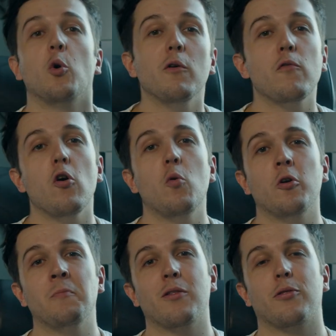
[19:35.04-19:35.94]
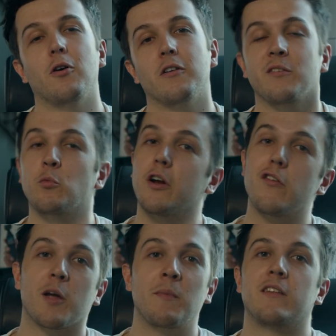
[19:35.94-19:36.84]
overall, what are my thoughts and would I
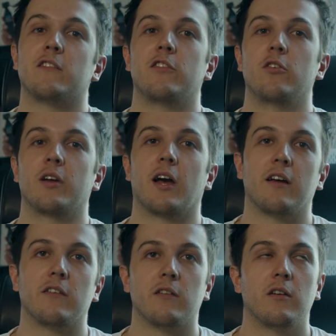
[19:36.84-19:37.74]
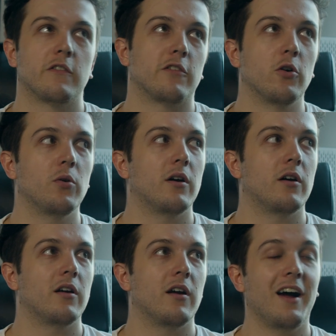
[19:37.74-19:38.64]
recommend this to you guys? So
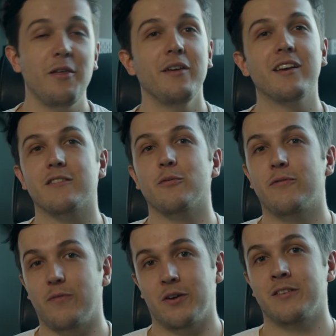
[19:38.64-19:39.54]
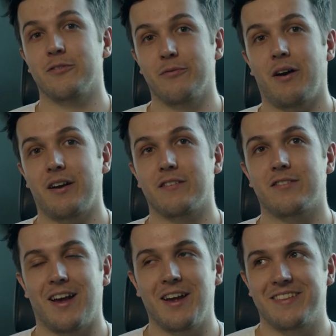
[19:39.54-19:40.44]
I think it's a fun
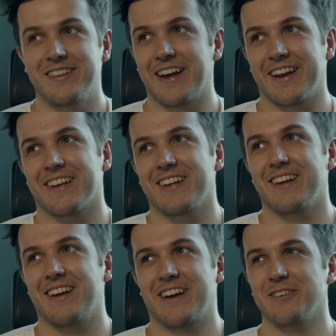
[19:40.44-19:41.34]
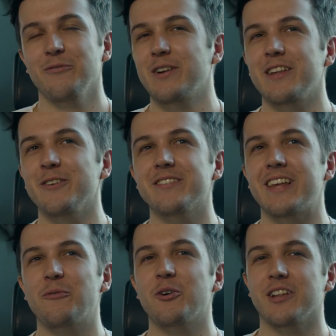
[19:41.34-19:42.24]
device. I don't really use
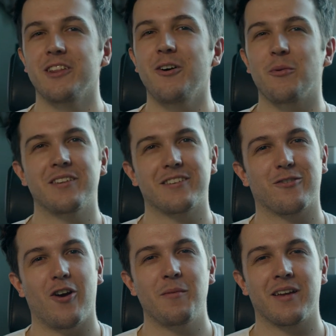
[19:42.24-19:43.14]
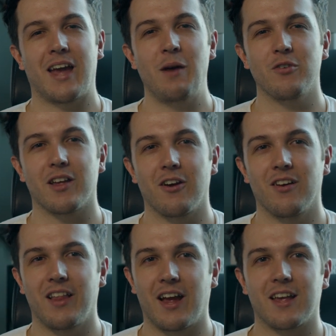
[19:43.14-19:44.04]
that word a lot when describing camera
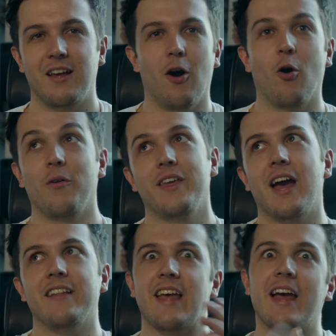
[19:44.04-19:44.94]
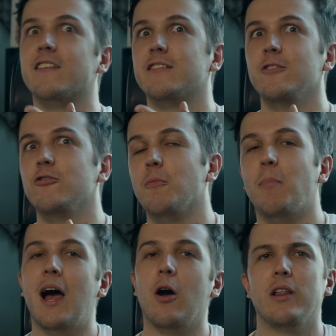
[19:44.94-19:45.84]
gear. Like, oh yeah, it's excellent, you should
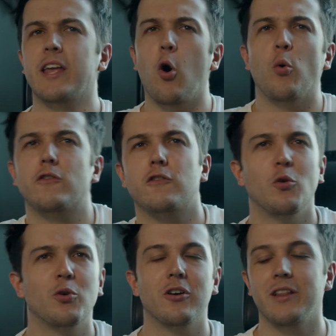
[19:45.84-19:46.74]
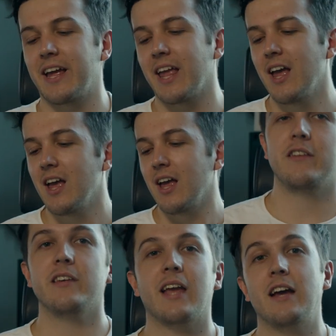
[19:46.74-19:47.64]
buy it, or like, oh, it's so good. Like,
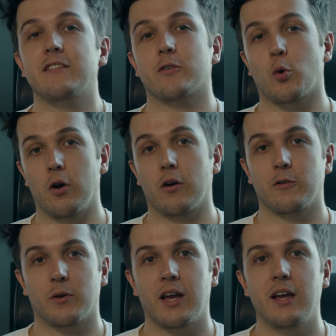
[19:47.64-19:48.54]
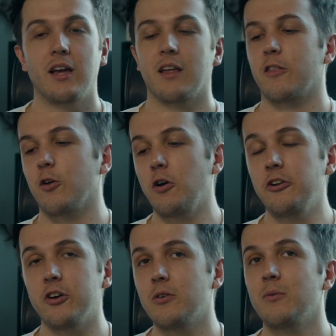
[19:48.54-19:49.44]
this thing has its quirks, okay? The
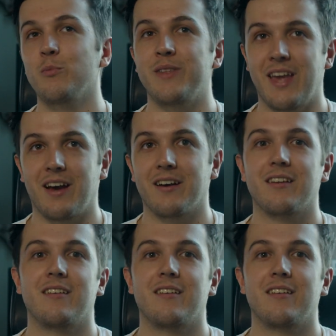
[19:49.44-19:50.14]
audio, yeah,